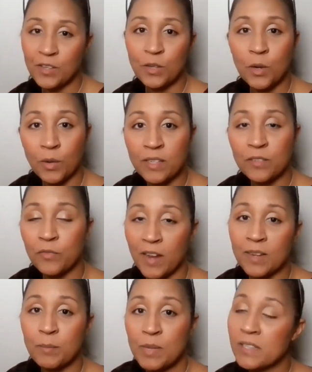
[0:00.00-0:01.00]
going to
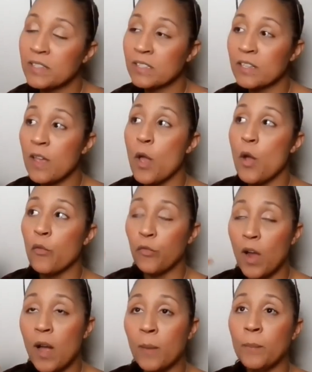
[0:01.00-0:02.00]
find pieces
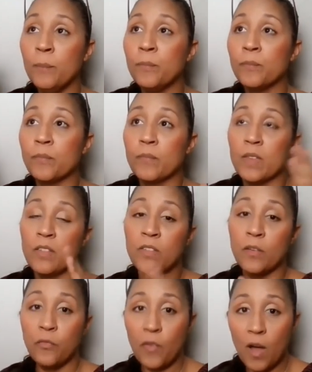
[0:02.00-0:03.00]
from
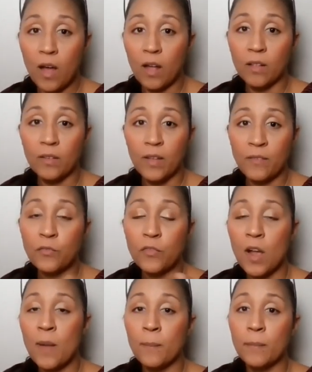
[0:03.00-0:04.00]
the fall and
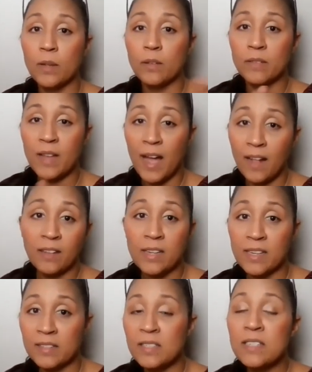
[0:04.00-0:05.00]
from the
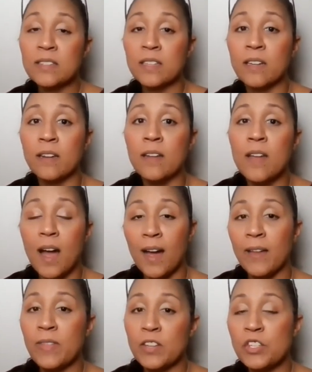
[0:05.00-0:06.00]
holiday season
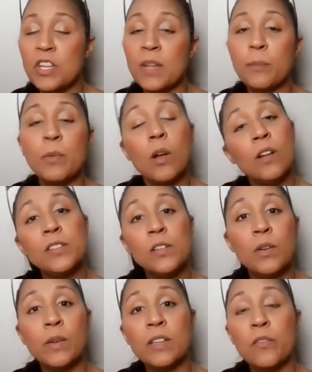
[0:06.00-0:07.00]
on the cheap, you're also
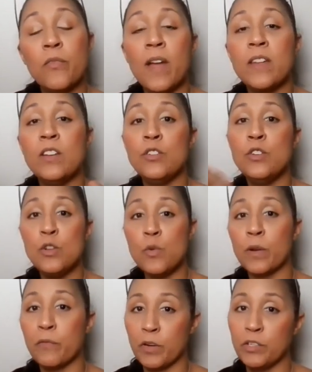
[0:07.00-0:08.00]
going to find
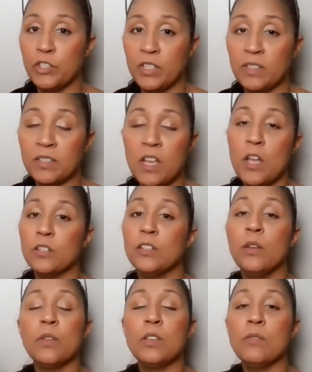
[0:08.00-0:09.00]
newer versions.
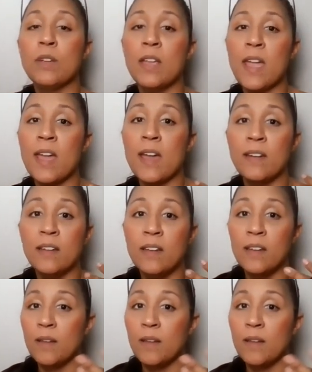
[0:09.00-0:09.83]
So you can